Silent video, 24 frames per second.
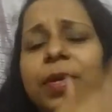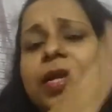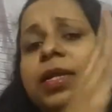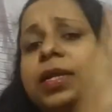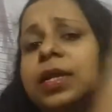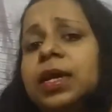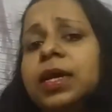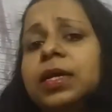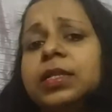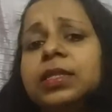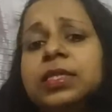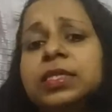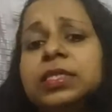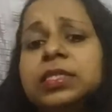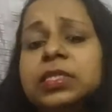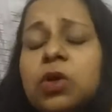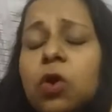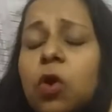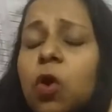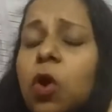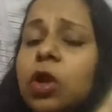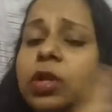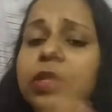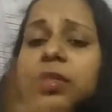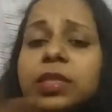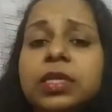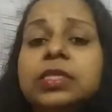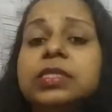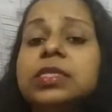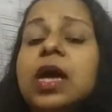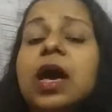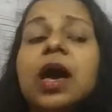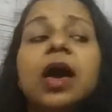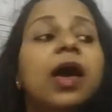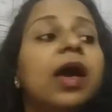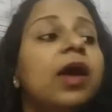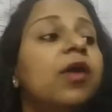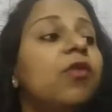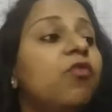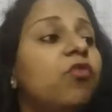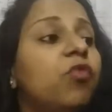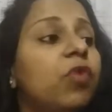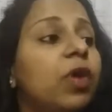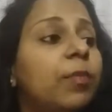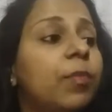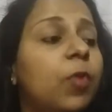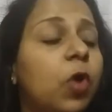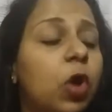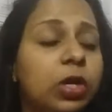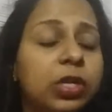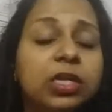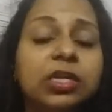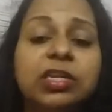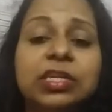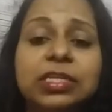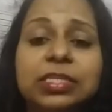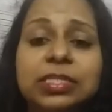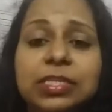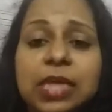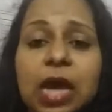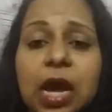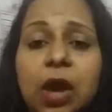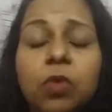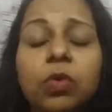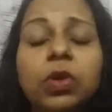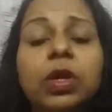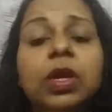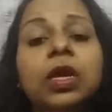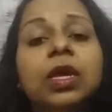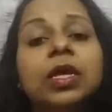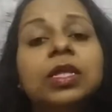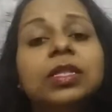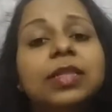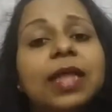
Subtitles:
but these all things I have bought in discount,